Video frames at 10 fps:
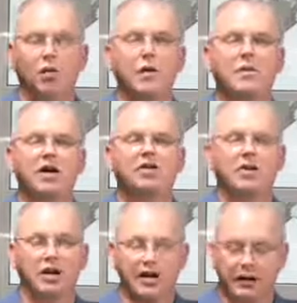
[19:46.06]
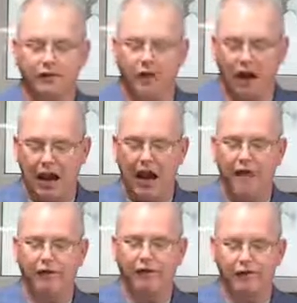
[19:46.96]
We must live
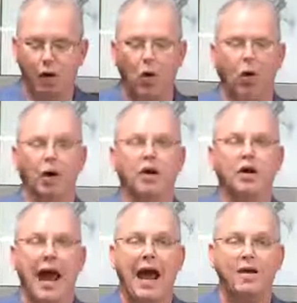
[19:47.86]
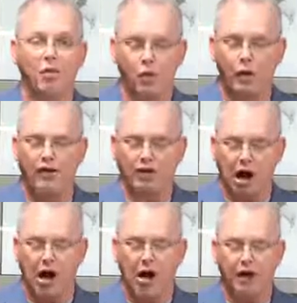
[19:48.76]
life for and with
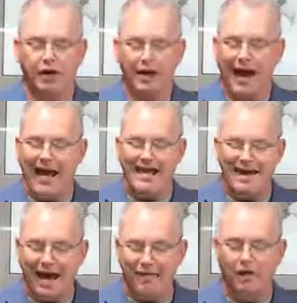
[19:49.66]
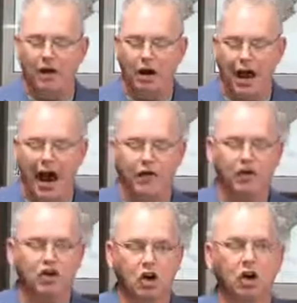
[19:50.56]
God and never allow
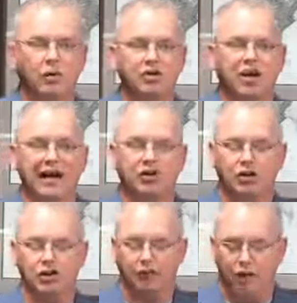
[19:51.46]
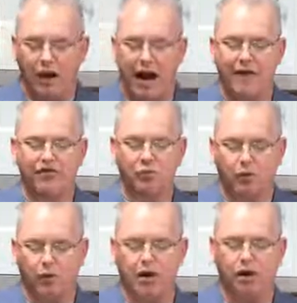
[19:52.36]
the circumstances of life to
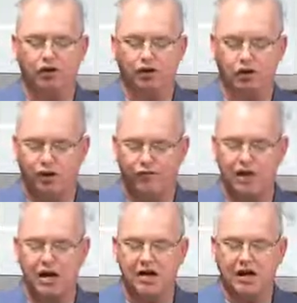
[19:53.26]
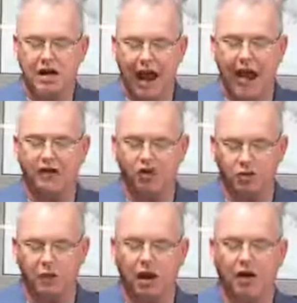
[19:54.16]
bring us to defeat and
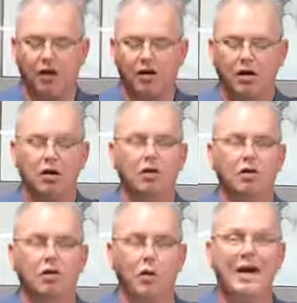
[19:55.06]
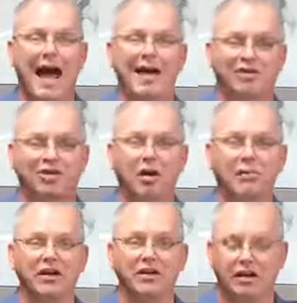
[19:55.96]
despair. We have
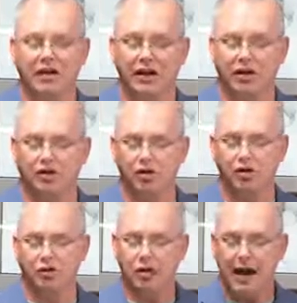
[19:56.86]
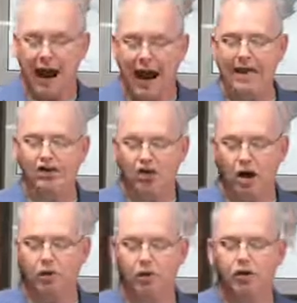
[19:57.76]
something to cling to and
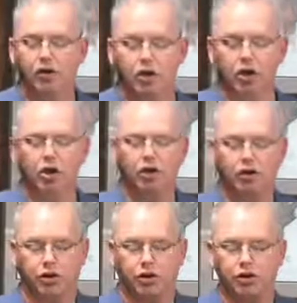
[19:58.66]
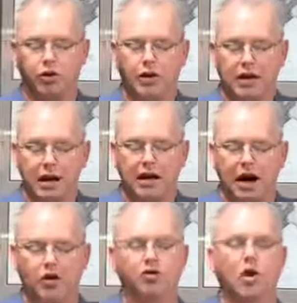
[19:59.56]
someone to look to in
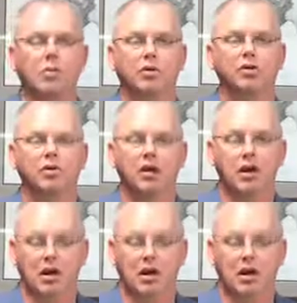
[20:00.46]
our troubles.